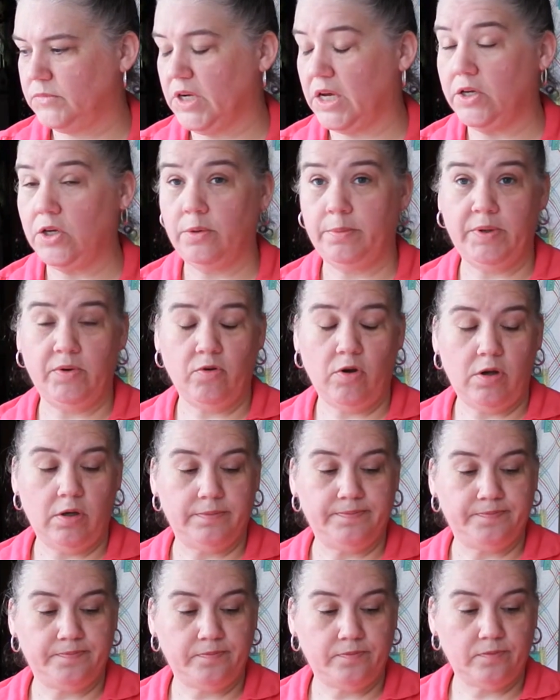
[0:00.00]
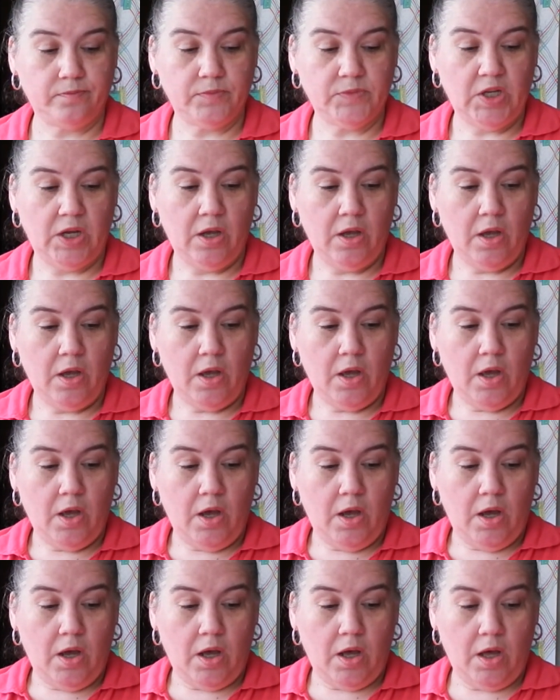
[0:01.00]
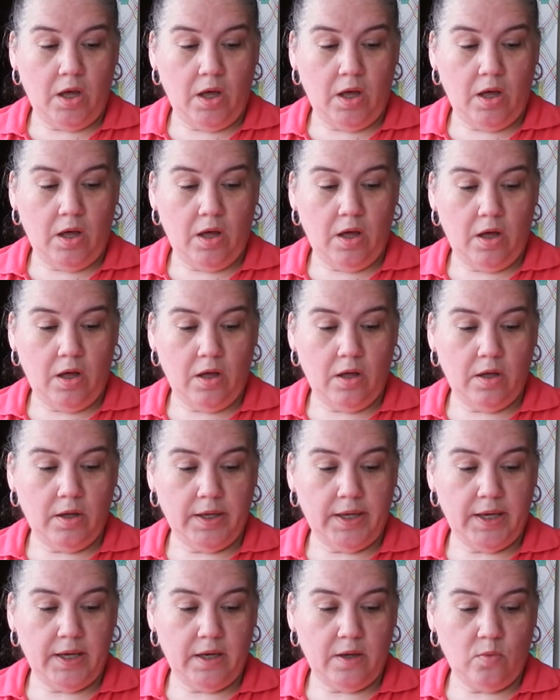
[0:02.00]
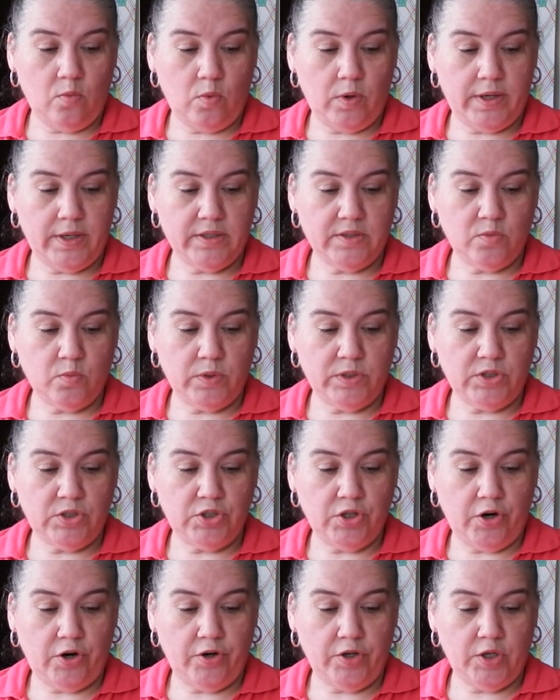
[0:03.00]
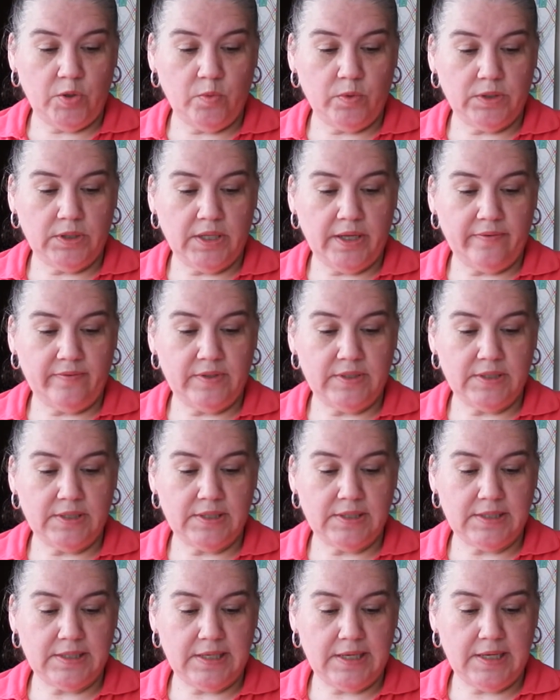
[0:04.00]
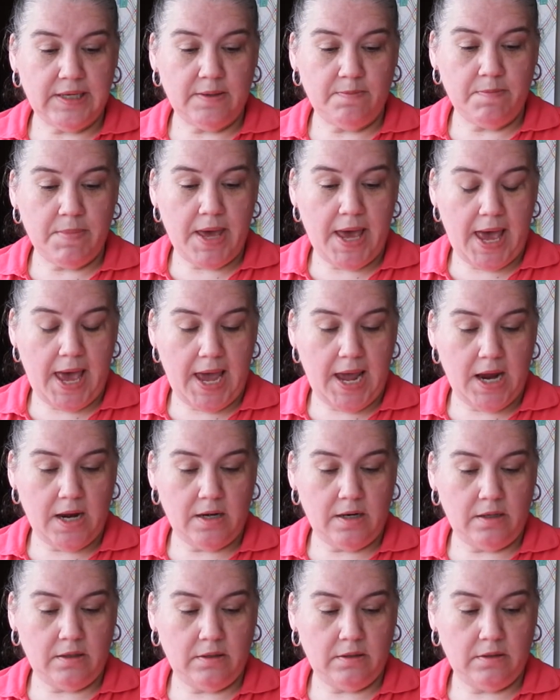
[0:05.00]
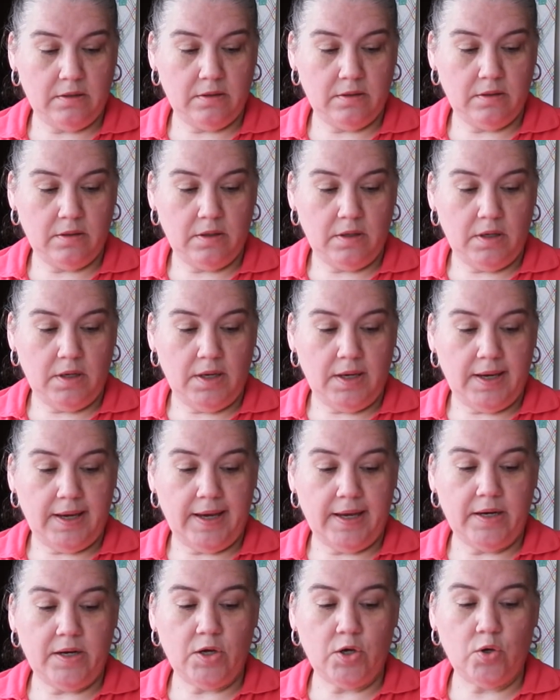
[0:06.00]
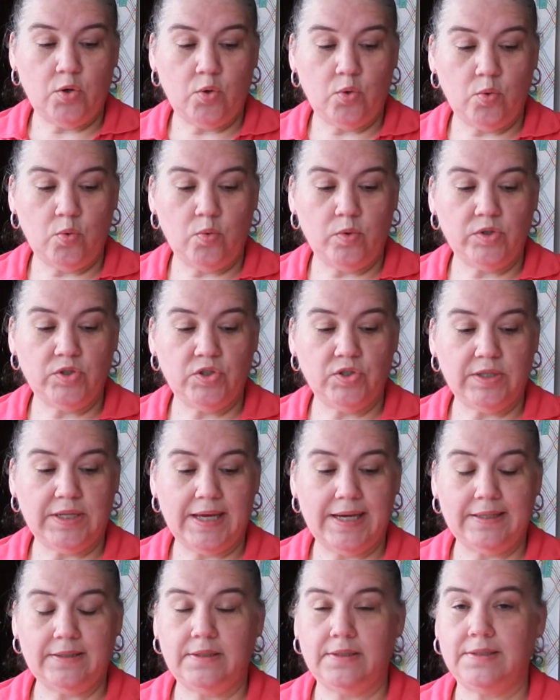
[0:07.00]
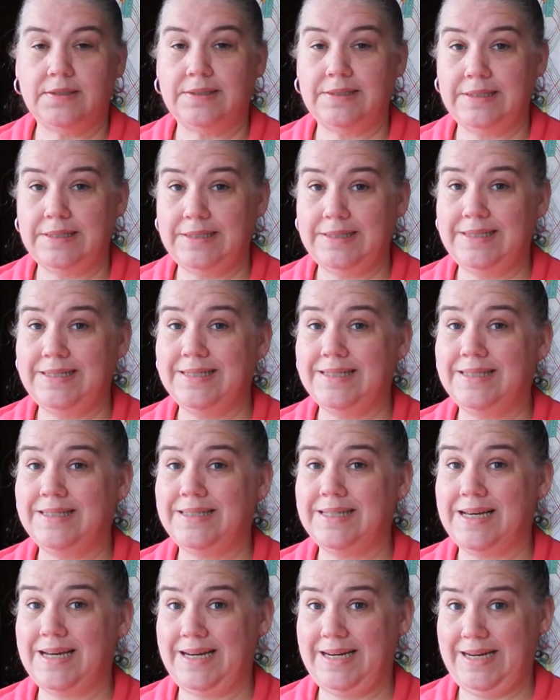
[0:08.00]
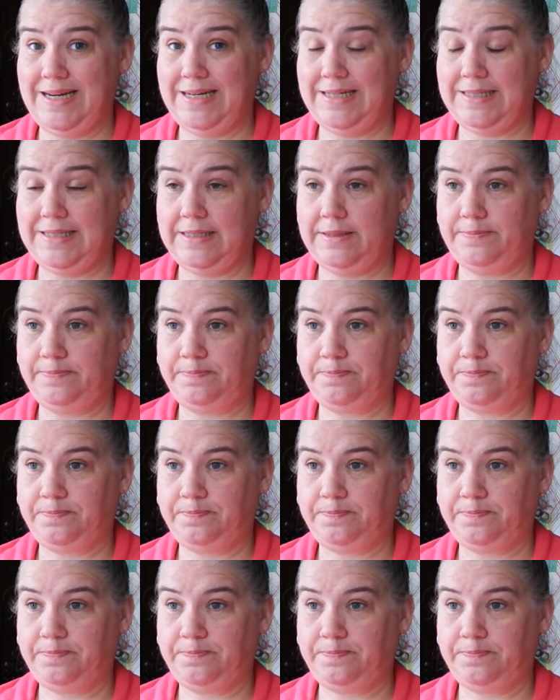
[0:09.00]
I could be wrong. Uh, again, what is one chart you would love to see made and who would you like to see design it?